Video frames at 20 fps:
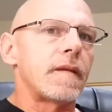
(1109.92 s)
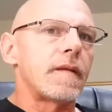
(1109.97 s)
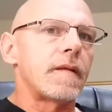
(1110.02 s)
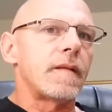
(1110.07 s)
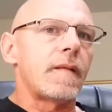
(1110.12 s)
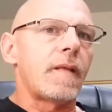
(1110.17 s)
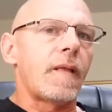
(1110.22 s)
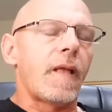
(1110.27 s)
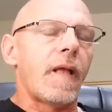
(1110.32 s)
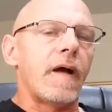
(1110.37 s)

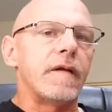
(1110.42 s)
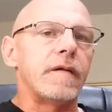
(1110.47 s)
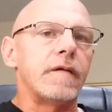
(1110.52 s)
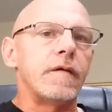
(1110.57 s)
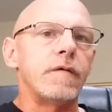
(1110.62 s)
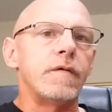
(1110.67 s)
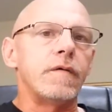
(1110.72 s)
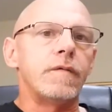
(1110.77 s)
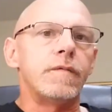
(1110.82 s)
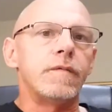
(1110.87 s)
I
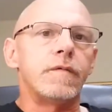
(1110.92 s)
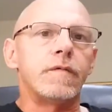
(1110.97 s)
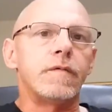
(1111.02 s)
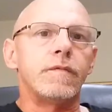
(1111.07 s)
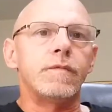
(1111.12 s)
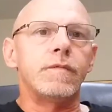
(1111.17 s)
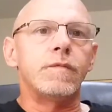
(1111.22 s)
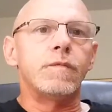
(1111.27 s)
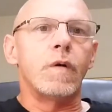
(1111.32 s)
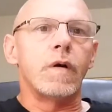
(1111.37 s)
do
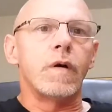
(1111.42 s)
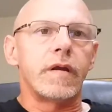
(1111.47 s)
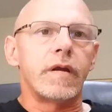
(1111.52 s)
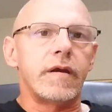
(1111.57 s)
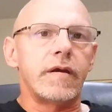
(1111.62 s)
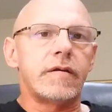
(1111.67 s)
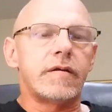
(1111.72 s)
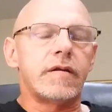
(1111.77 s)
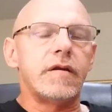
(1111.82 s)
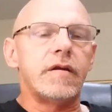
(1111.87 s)
want to get to
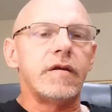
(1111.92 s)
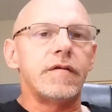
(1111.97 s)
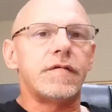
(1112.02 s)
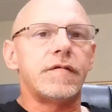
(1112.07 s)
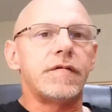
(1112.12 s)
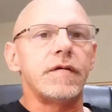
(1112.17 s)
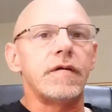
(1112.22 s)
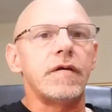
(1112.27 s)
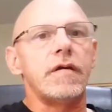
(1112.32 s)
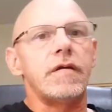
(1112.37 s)

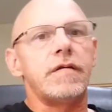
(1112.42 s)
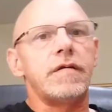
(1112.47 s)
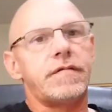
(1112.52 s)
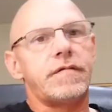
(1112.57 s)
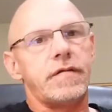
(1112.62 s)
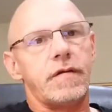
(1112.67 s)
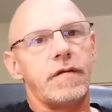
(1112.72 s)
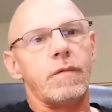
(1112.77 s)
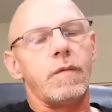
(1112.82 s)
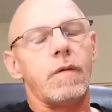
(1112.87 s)
D.C., see the
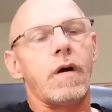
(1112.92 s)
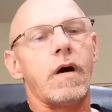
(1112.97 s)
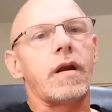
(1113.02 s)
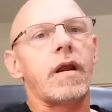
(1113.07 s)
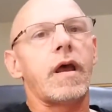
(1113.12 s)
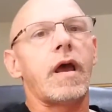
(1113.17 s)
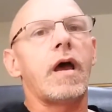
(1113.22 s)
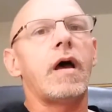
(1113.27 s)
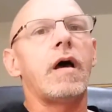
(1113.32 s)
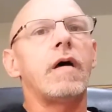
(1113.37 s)
White
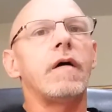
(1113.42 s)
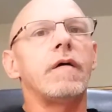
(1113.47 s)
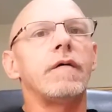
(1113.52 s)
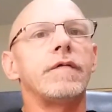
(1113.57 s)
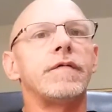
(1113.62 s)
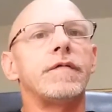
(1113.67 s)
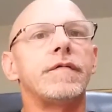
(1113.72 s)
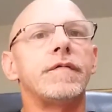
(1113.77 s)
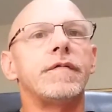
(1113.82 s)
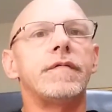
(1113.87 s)
House,
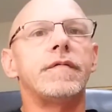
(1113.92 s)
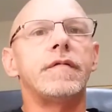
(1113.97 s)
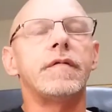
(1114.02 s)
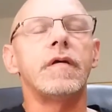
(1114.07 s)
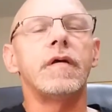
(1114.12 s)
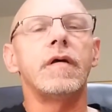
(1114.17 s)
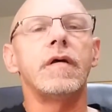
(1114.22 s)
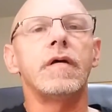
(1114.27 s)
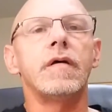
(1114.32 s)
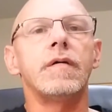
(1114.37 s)

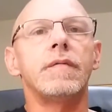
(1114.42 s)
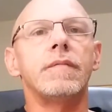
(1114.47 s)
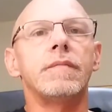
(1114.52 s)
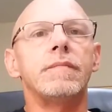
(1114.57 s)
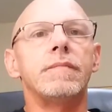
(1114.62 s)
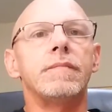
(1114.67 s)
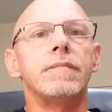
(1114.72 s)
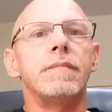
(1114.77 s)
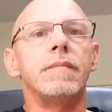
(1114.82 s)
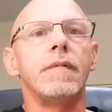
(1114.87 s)
the
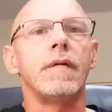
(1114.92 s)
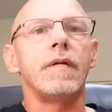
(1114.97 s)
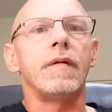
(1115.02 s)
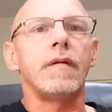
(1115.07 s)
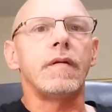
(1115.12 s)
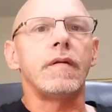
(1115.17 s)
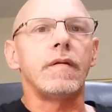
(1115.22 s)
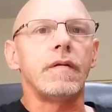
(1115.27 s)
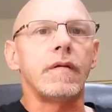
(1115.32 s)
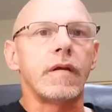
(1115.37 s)

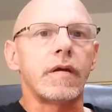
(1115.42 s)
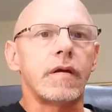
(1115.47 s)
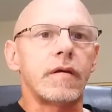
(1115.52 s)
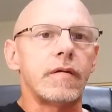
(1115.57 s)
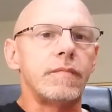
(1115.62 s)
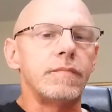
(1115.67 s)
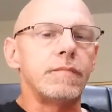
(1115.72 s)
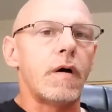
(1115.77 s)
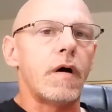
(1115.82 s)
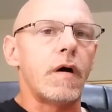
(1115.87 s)
Lincoln
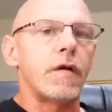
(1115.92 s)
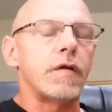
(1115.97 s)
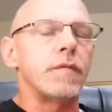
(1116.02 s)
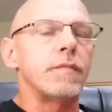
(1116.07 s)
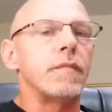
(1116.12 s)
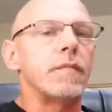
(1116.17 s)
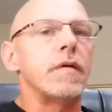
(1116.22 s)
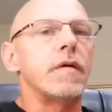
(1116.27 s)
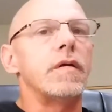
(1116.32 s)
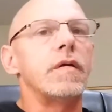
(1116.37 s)

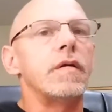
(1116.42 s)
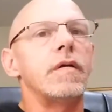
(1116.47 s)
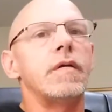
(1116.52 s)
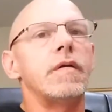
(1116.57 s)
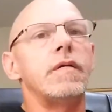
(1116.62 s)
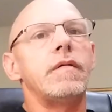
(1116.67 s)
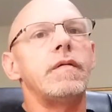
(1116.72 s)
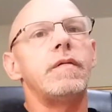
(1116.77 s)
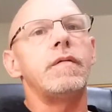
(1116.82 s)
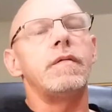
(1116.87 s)
Monument,
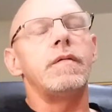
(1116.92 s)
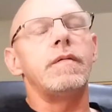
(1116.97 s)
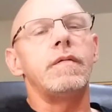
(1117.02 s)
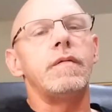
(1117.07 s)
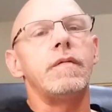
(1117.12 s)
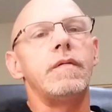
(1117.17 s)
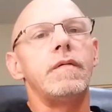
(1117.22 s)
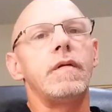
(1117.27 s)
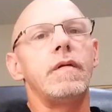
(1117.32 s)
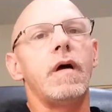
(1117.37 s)

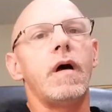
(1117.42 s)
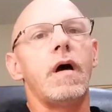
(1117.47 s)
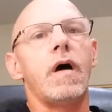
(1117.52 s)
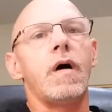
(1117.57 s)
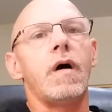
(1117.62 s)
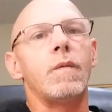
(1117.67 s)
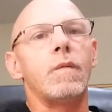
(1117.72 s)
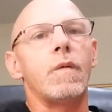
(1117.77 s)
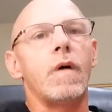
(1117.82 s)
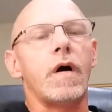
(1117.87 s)

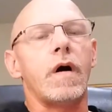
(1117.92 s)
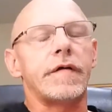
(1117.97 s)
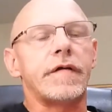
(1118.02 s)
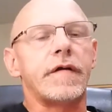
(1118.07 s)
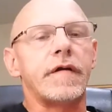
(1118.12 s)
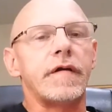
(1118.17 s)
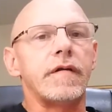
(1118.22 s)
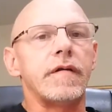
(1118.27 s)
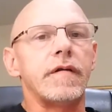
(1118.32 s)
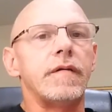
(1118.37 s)

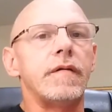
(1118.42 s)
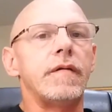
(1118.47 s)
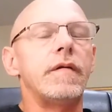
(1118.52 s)
Washington,